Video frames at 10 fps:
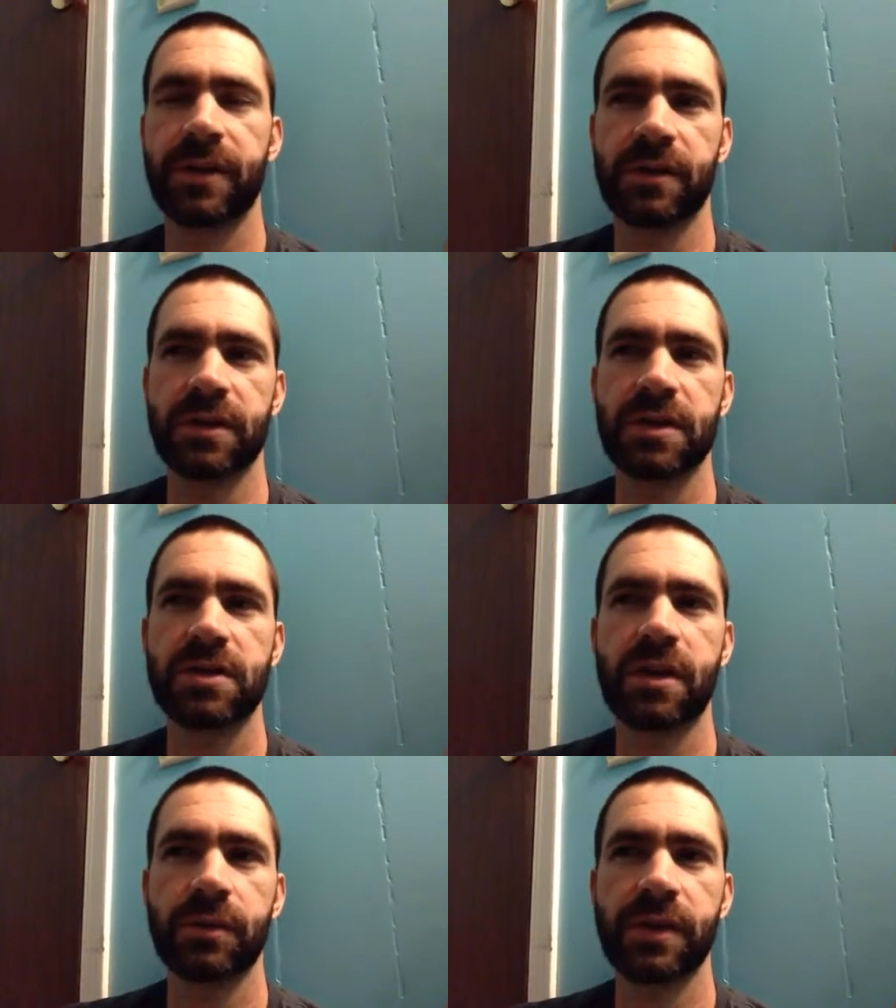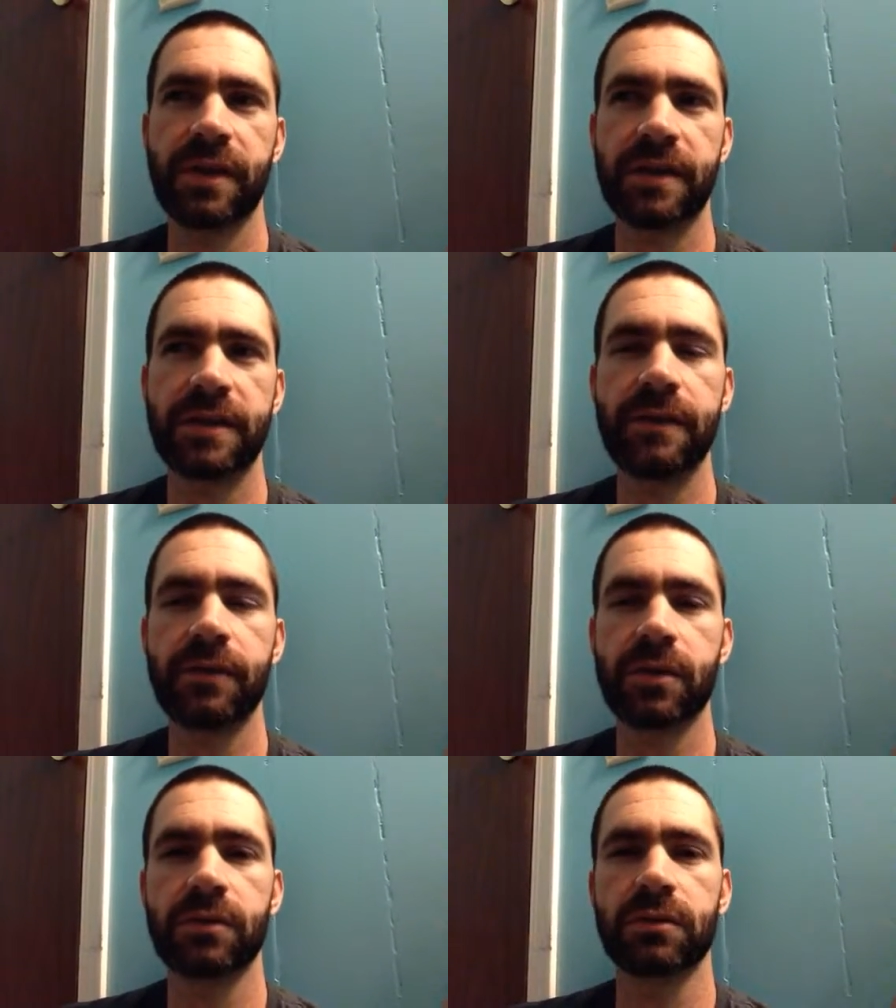You know, it's not really that
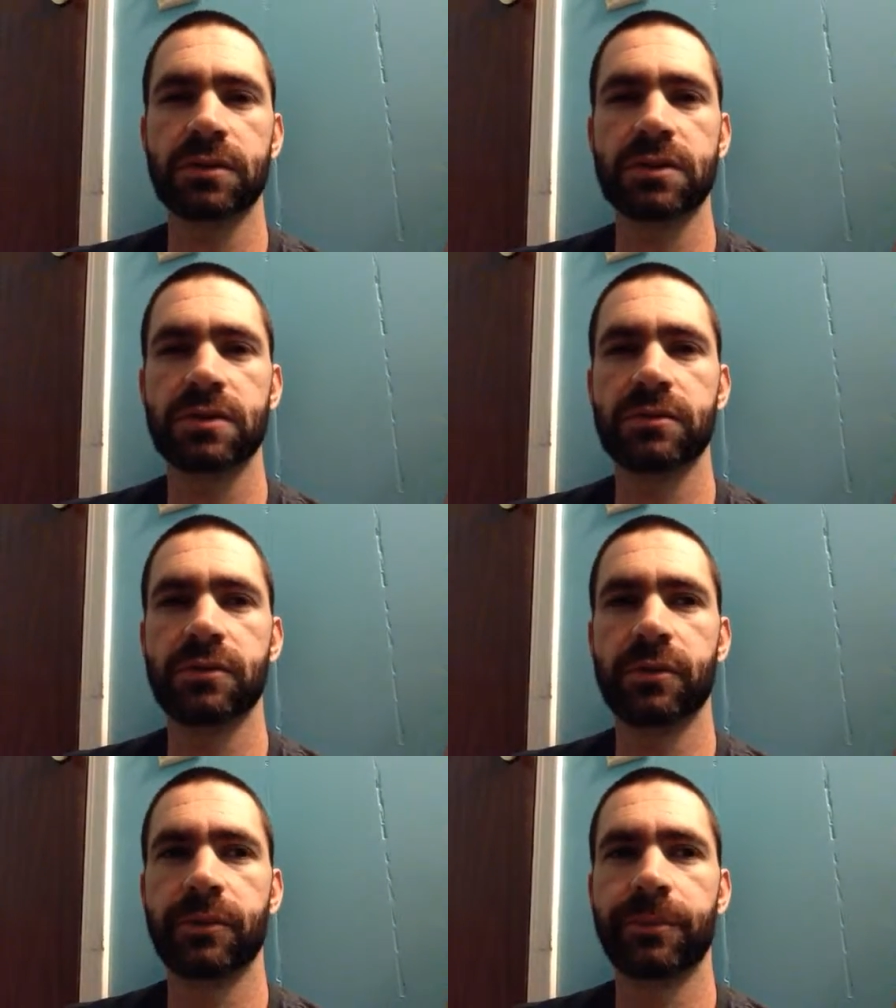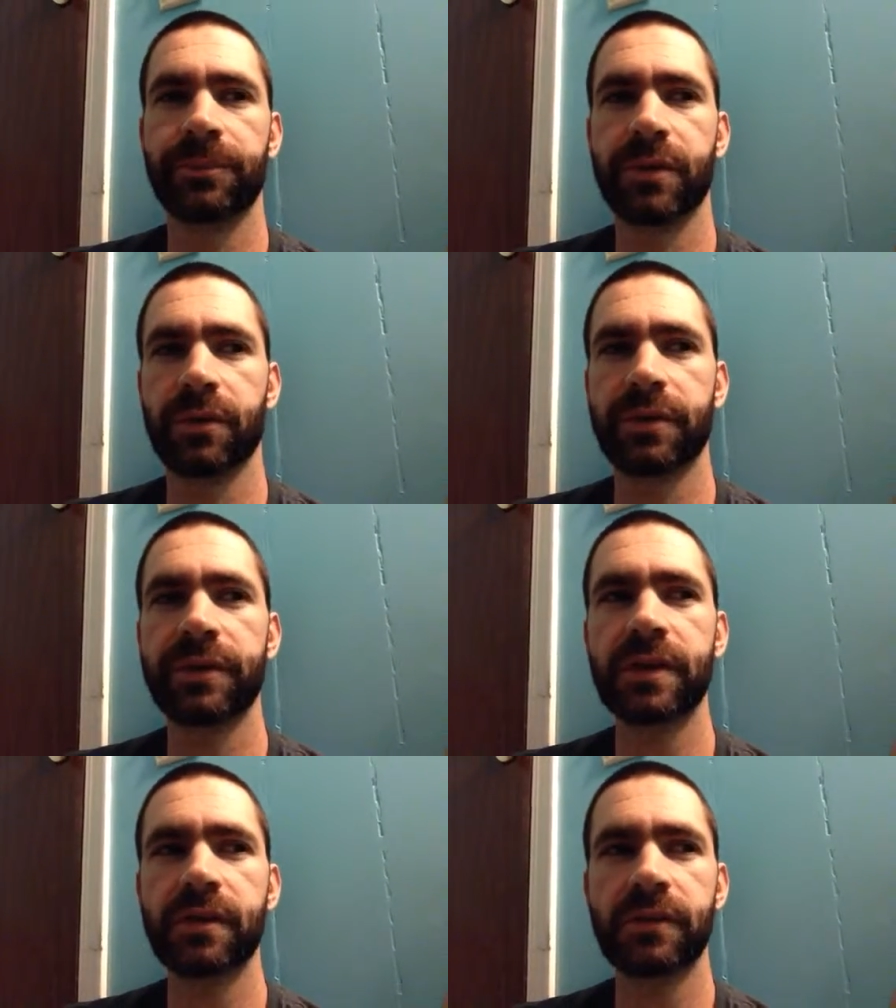difficult to you know
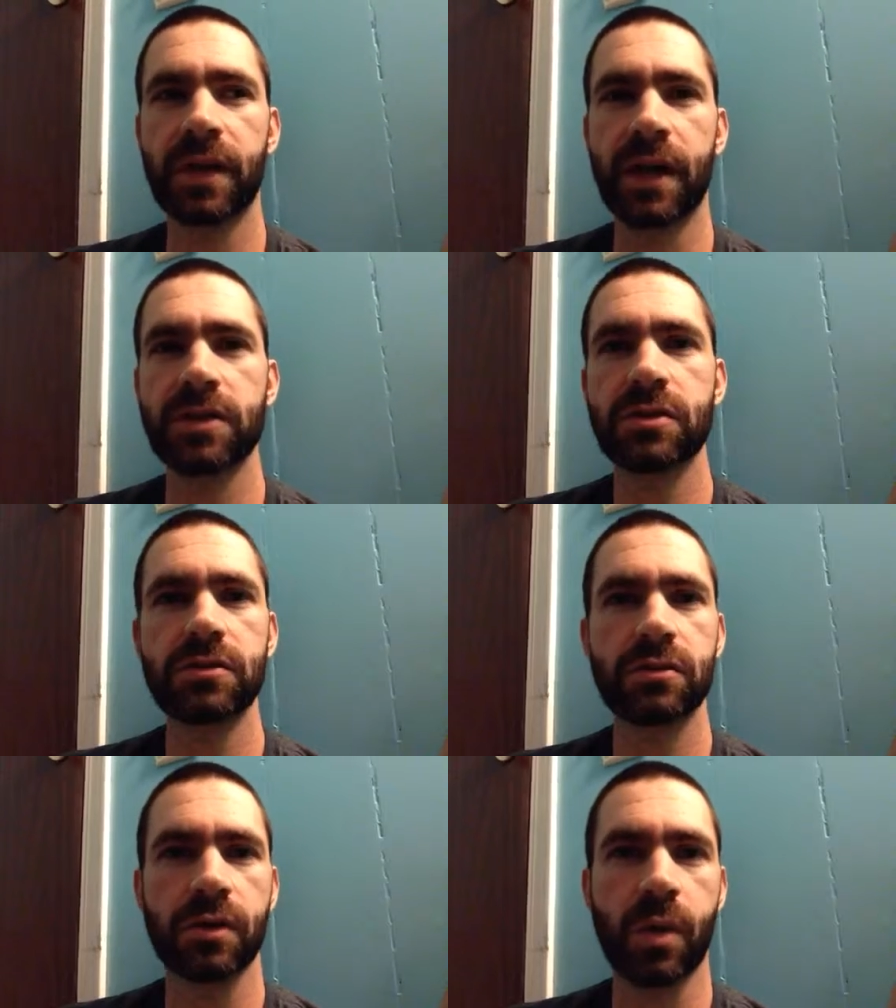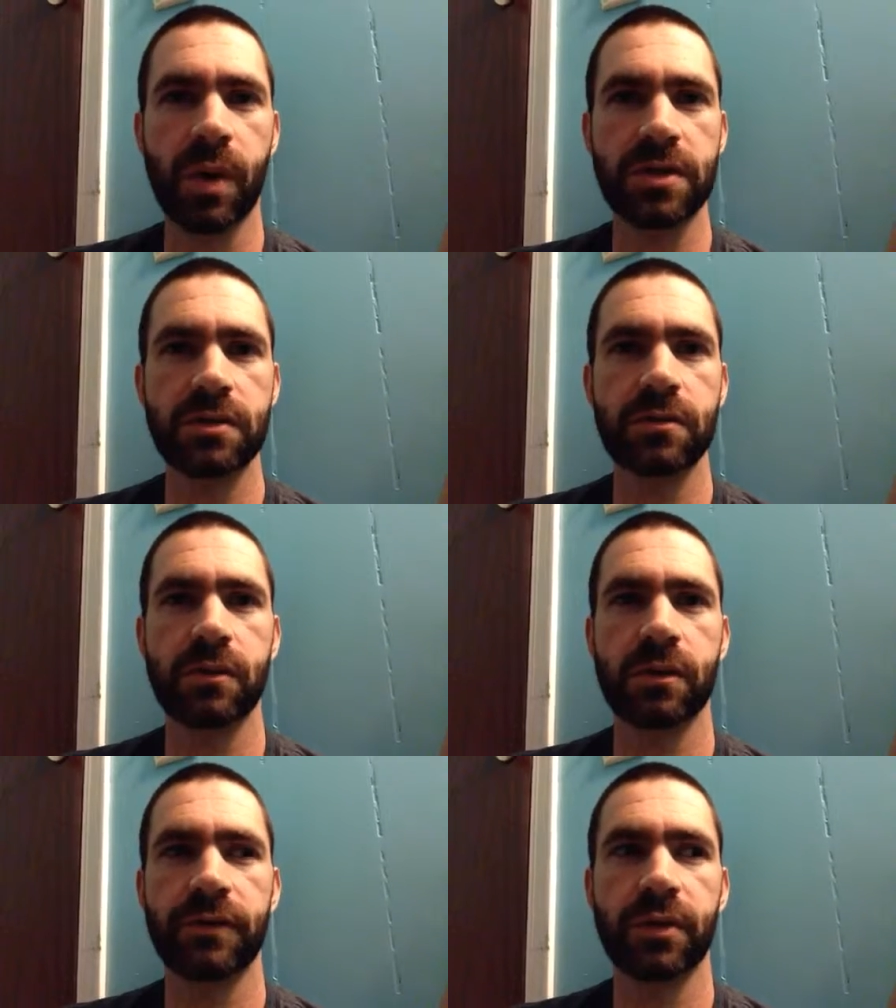think of an answer to a question,
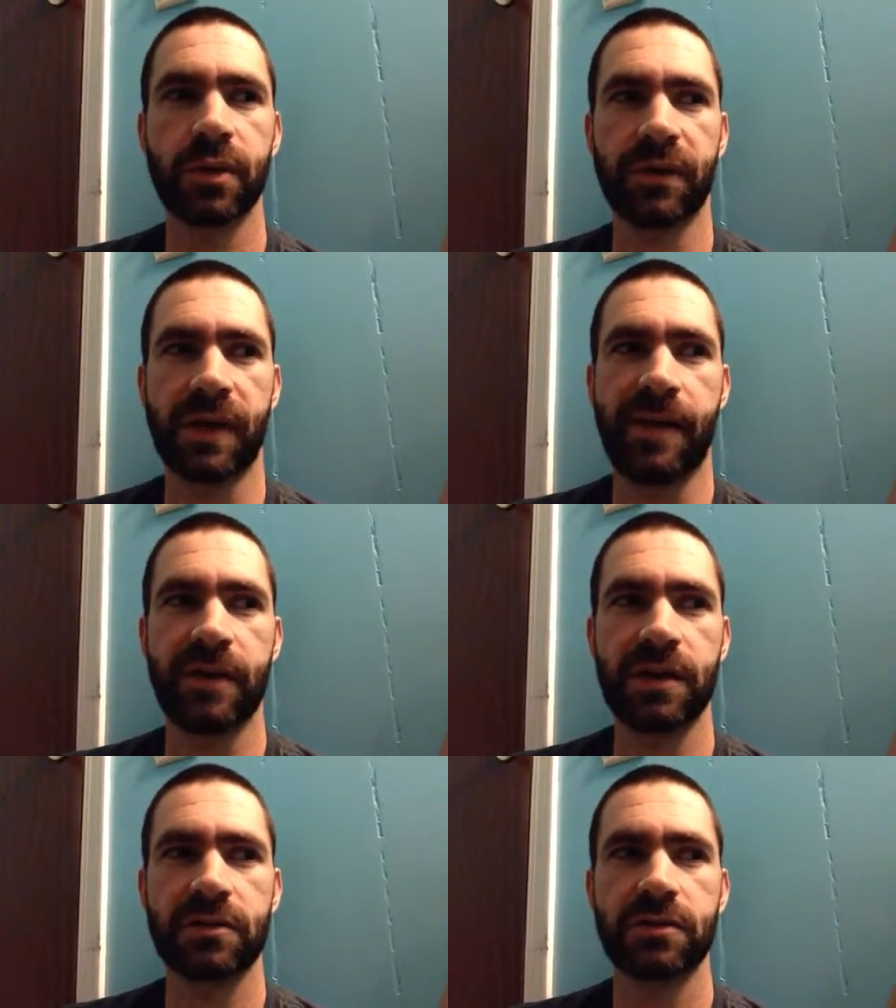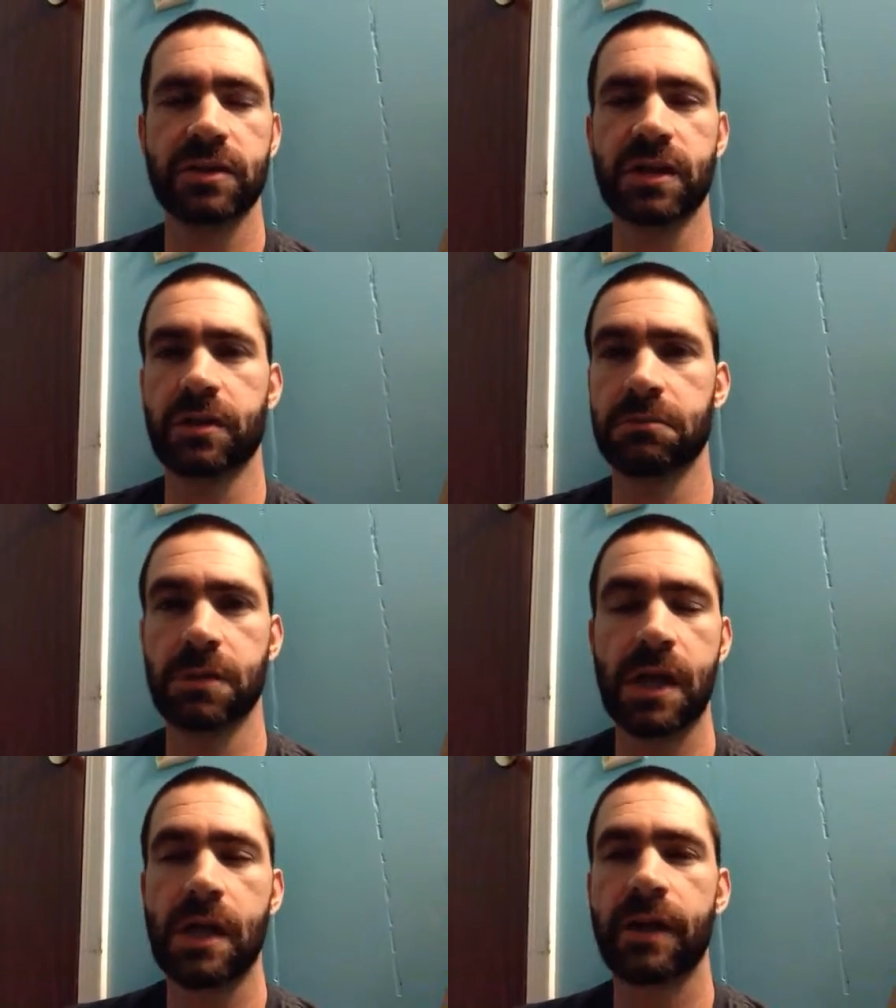or if you don't even have an answer, say that
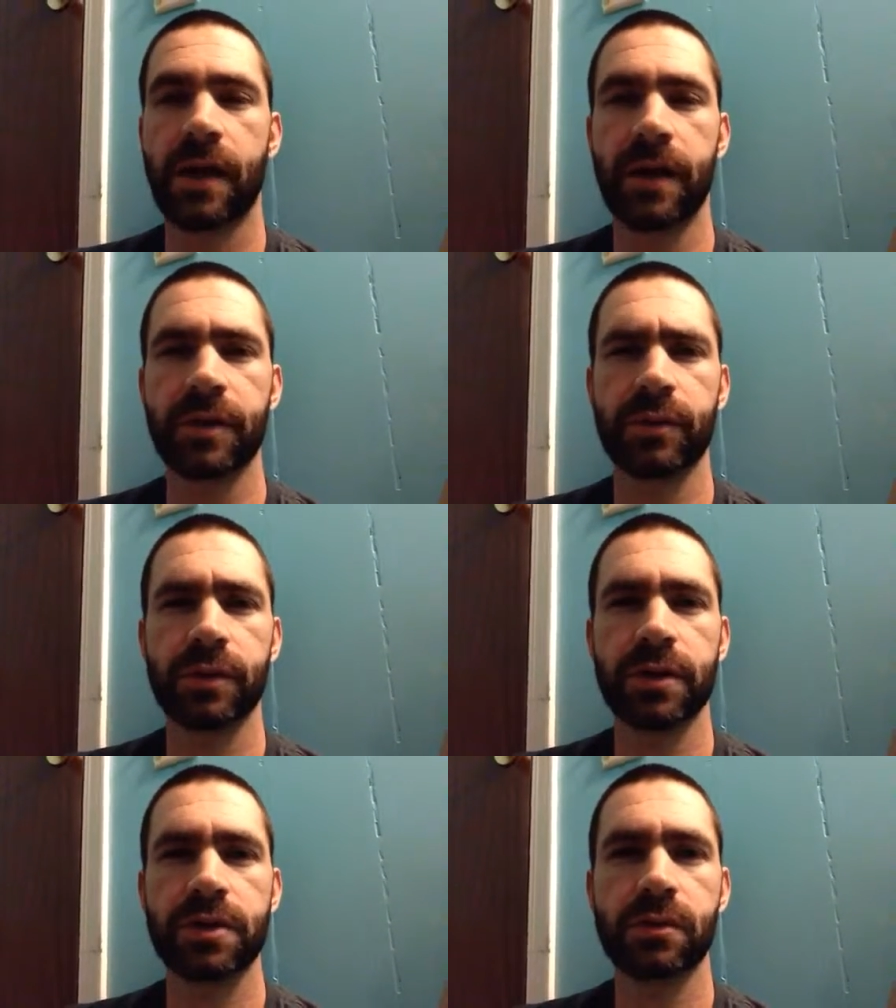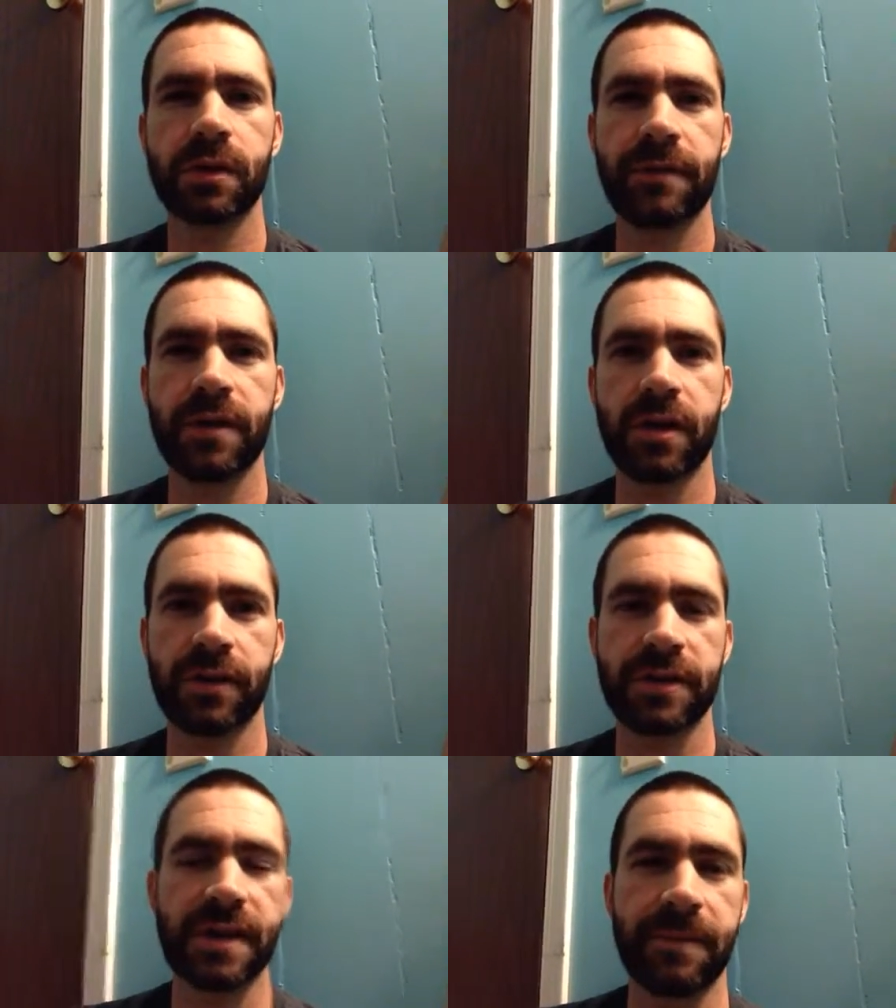I'm not really sure. I thought
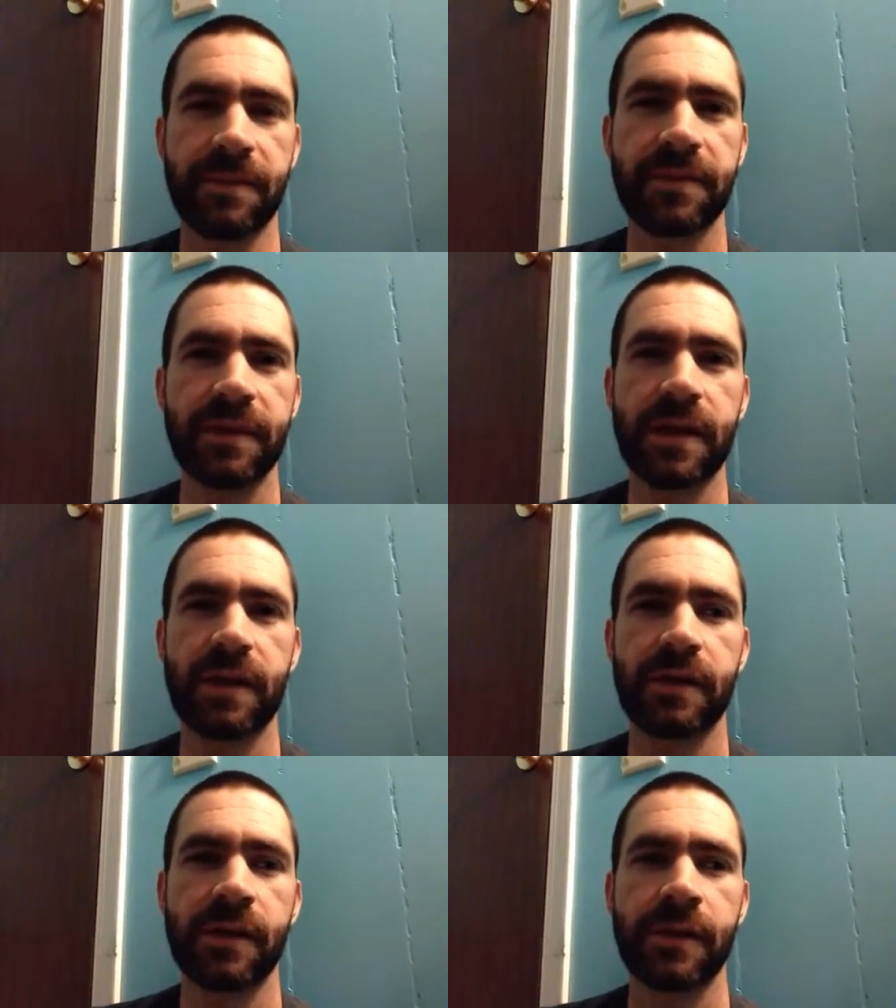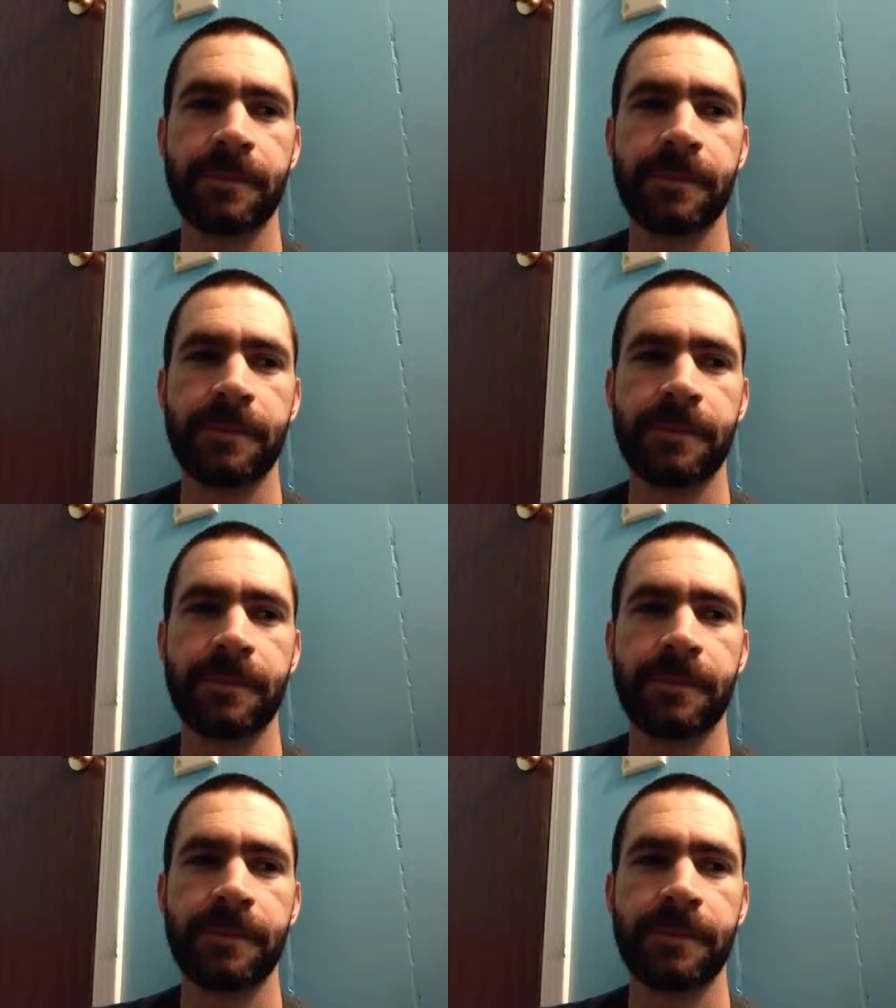of the same thing.